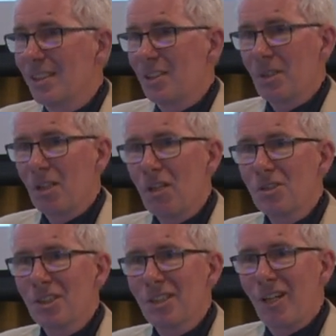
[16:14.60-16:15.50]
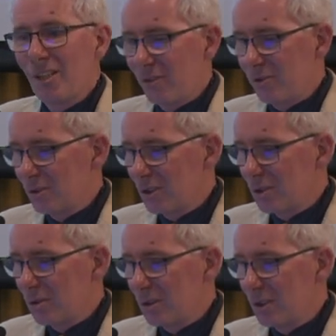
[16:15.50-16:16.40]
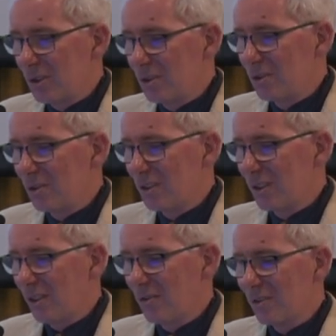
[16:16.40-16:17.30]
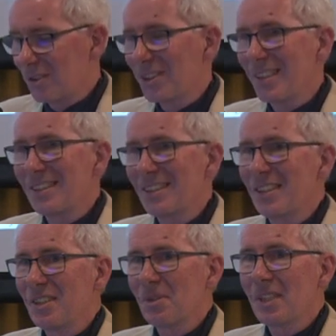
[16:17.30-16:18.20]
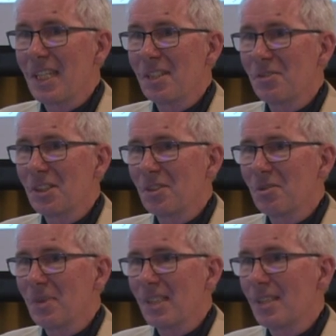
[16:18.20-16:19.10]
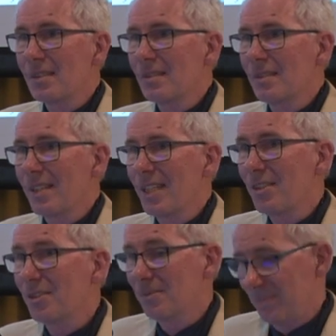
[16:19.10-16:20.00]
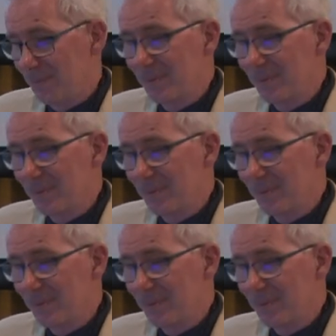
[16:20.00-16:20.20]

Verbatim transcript: So in closing, I look forward to talking to you during the conference and seeing you at the annual general meeting. Thank you.